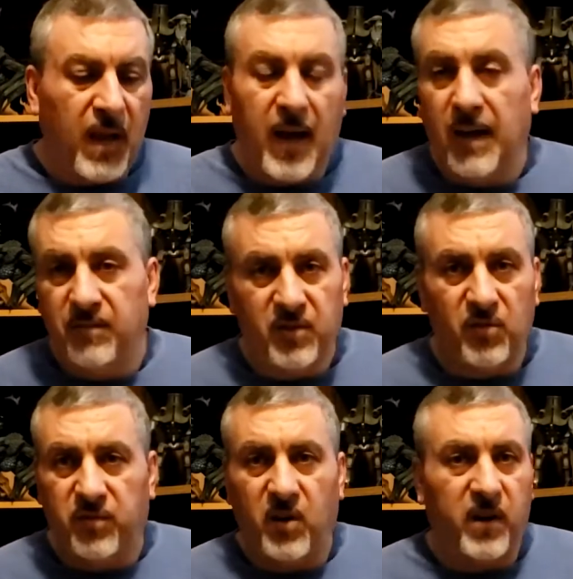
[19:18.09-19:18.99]
I've
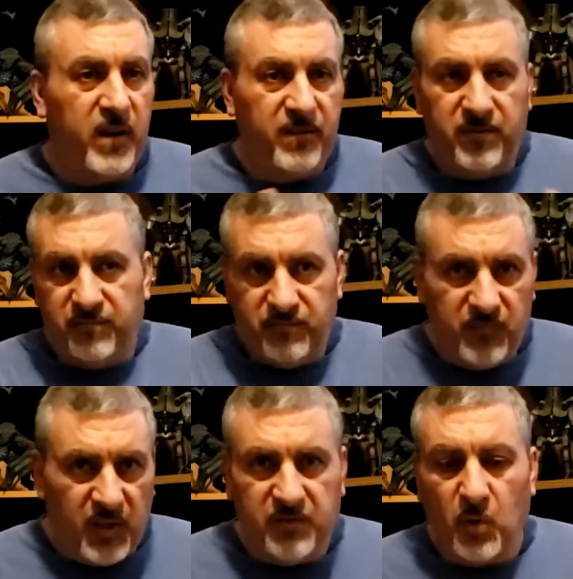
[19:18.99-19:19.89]

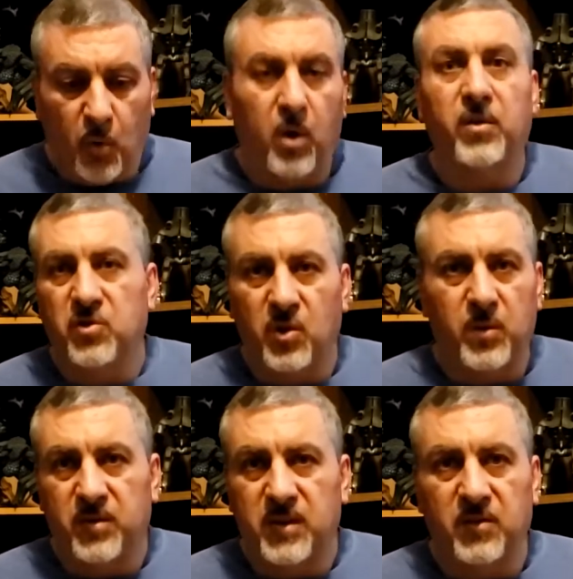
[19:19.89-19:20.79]
loved all the
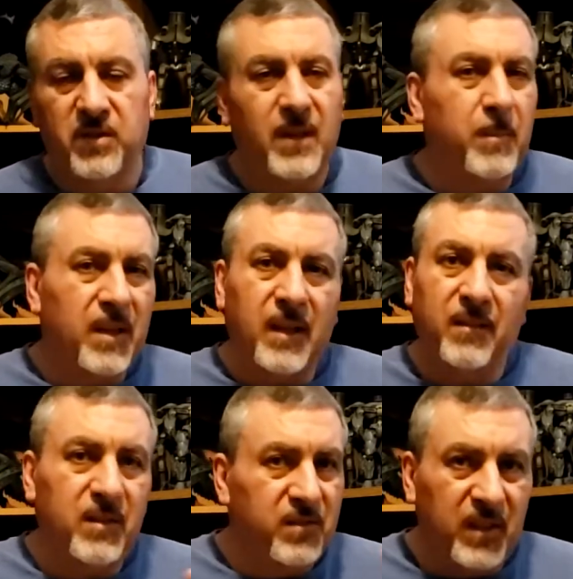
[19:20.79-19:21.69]
Showa series. I mean,
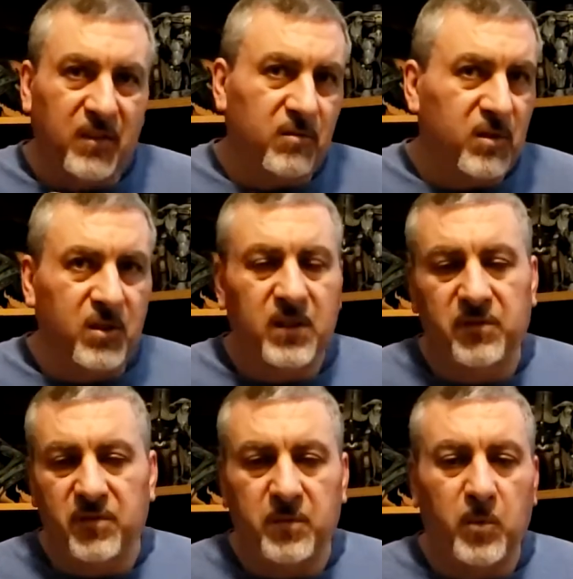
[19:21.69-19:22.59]
even if they're a little
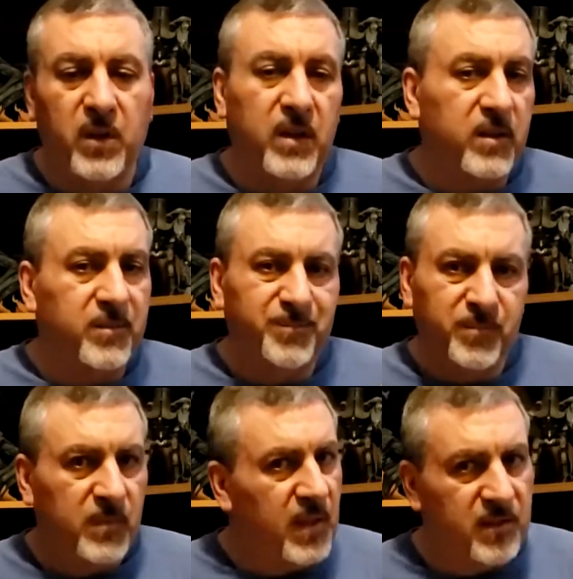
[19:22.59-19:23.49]
different from one another,
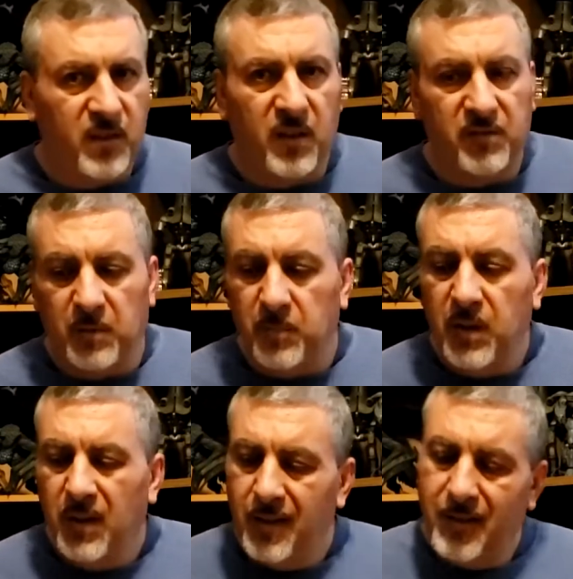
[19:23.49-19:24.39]
I still love them.
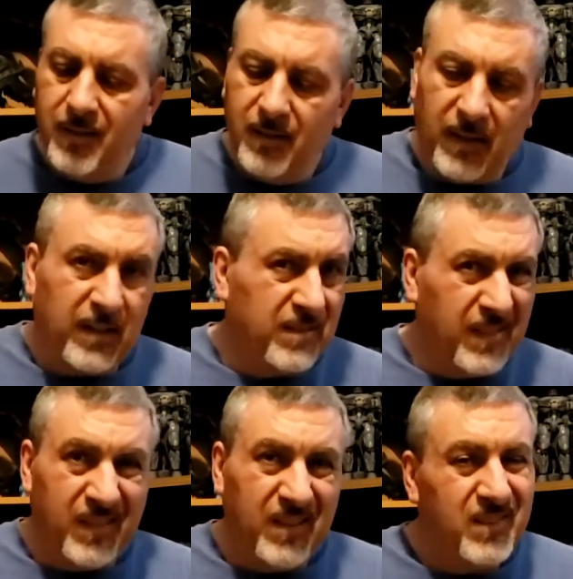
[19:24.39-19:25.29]
Like I
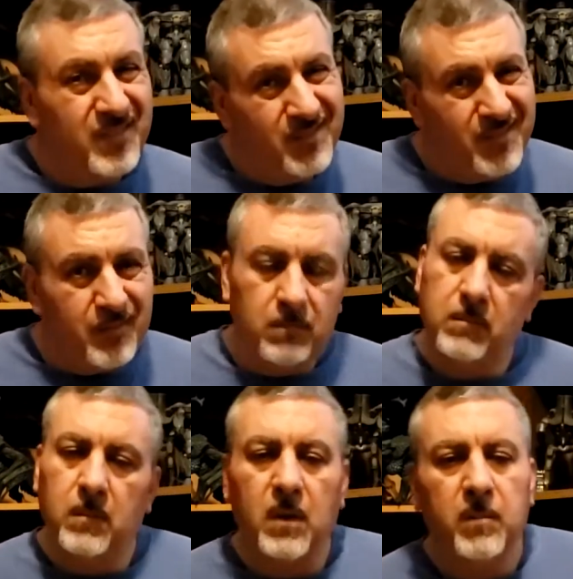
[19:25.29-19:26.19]
said,
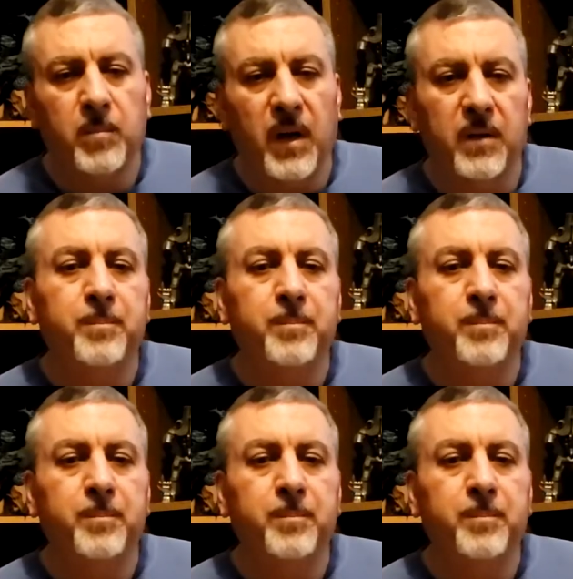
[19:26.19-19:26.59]
but